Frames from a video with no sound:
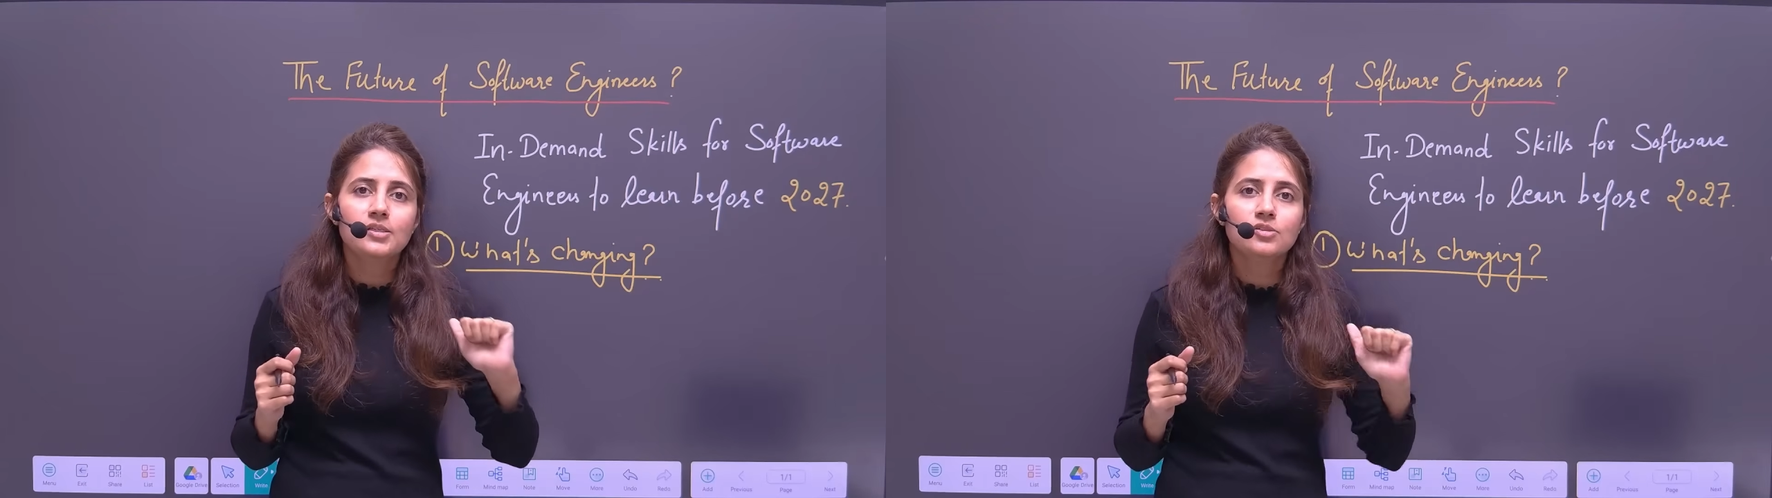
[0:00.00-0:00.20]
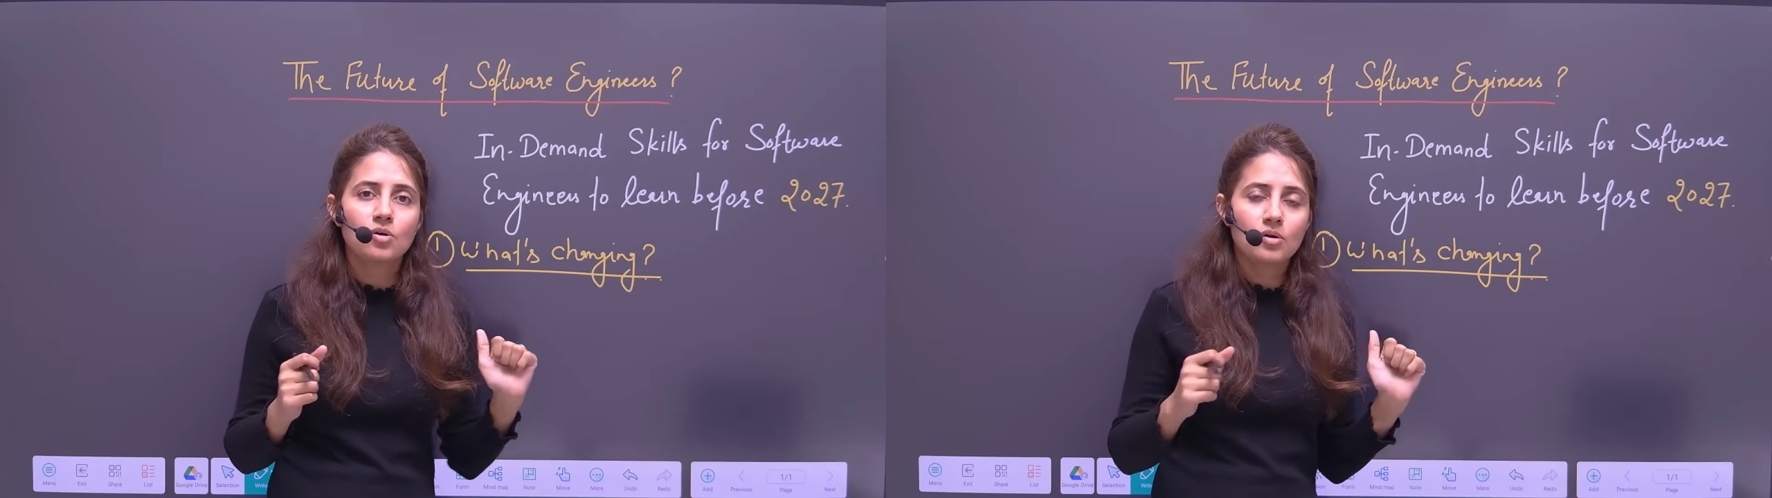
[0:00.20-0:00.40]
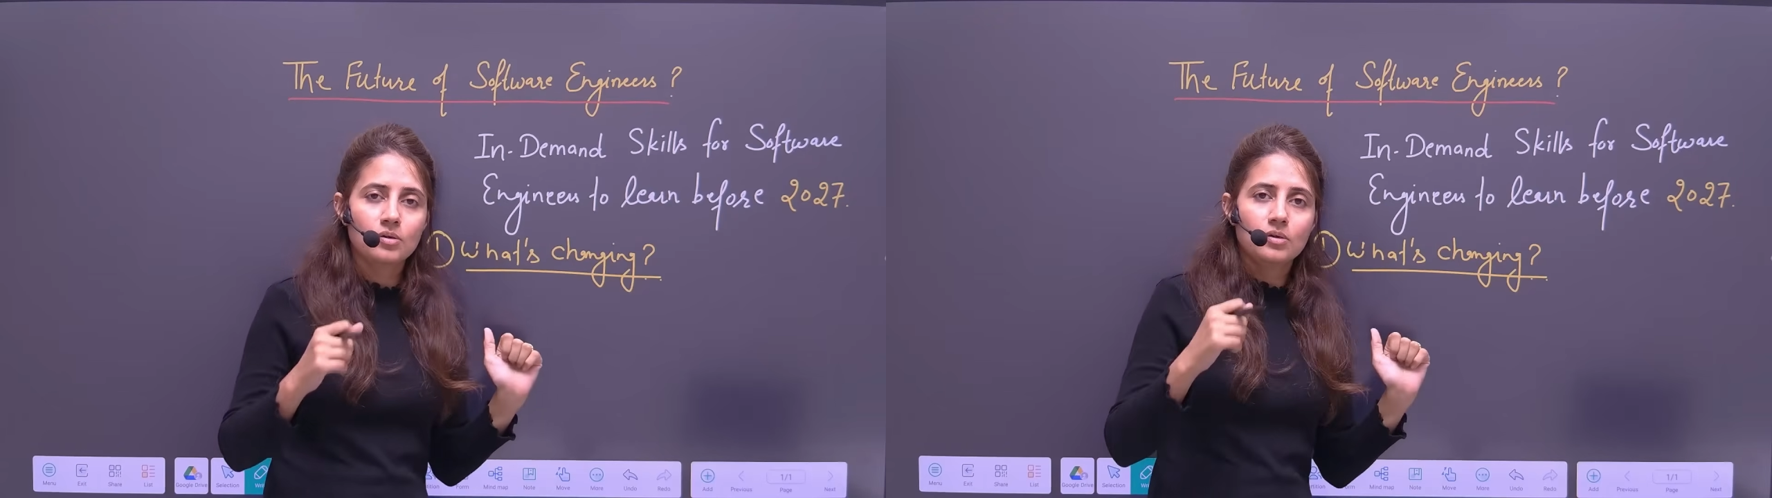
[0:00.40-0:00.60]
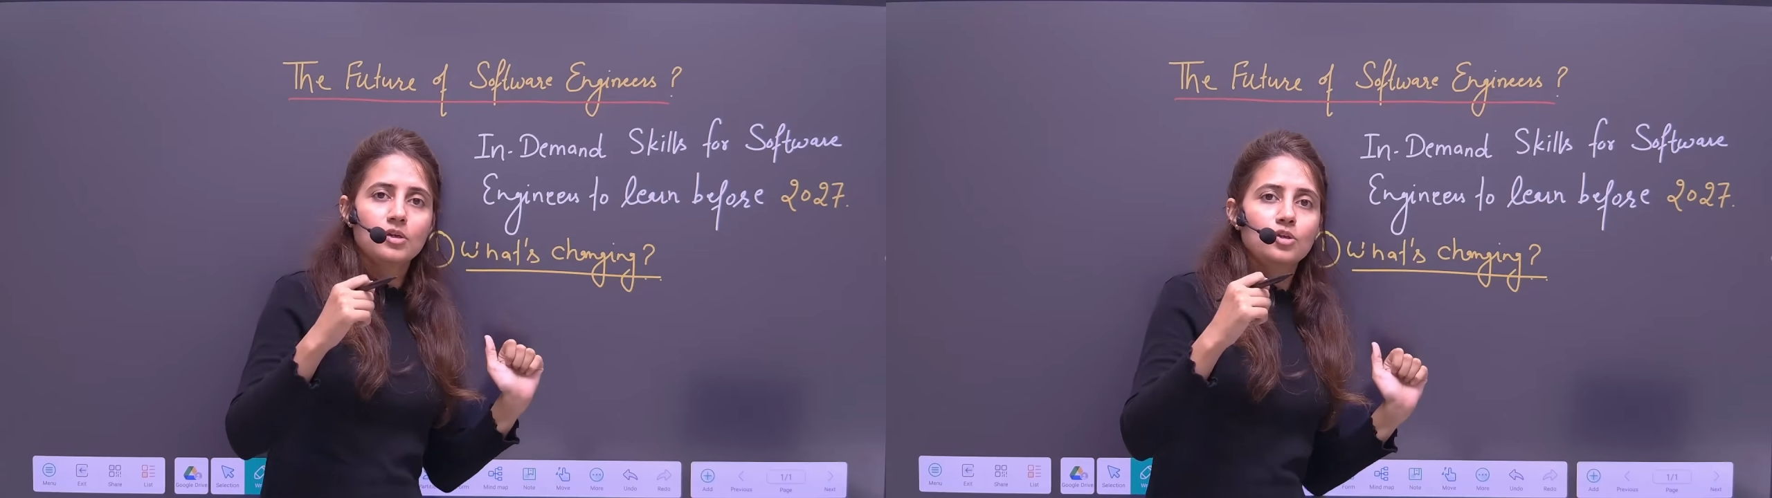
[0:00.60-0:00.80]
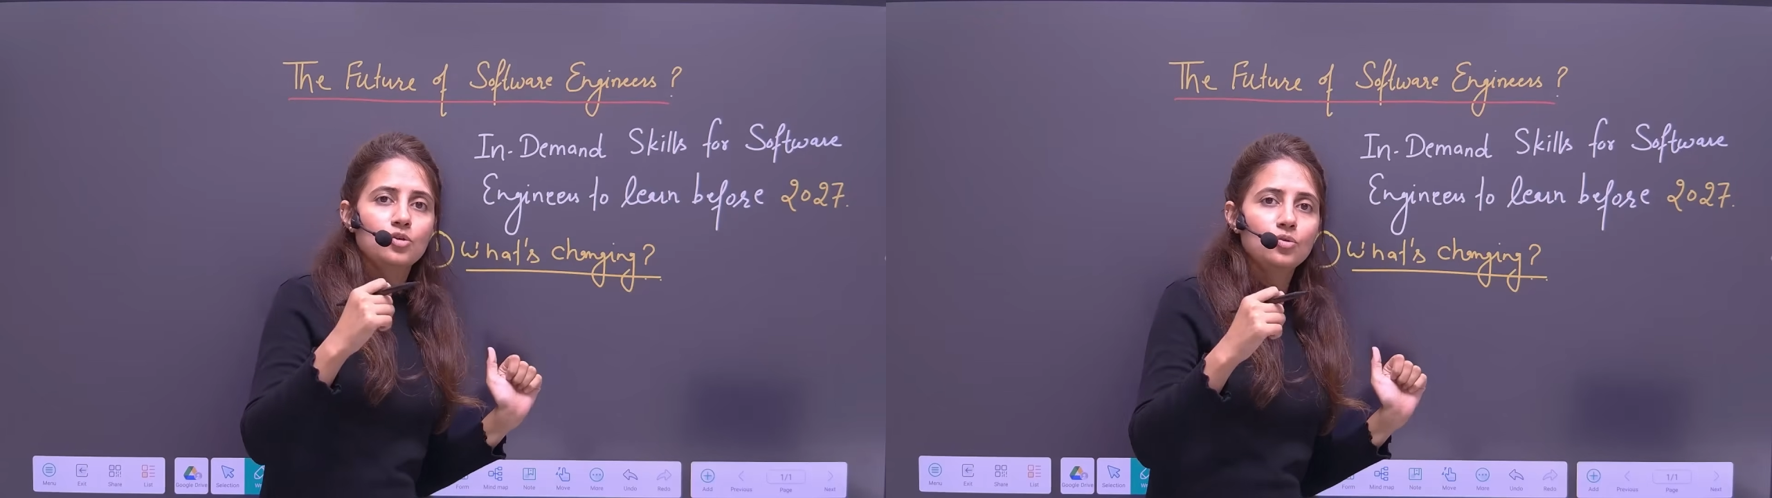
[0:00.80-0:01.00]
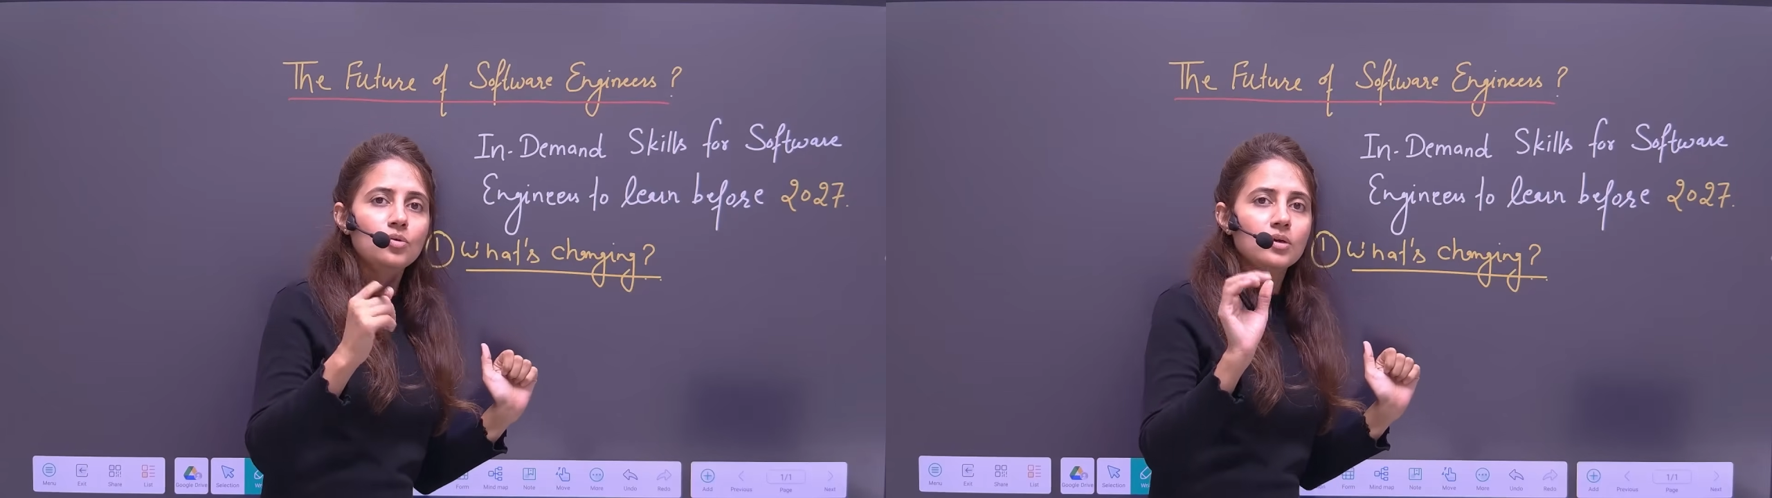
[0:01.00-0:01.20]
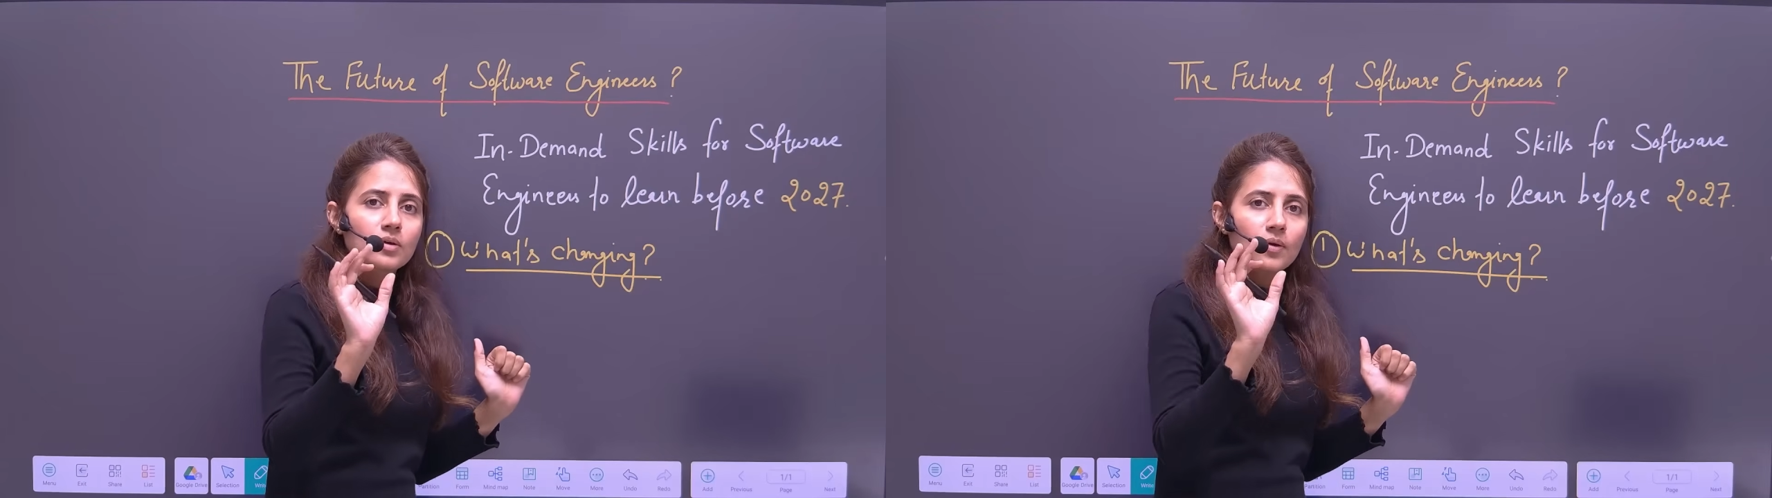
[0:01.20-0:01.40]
Is or, you know,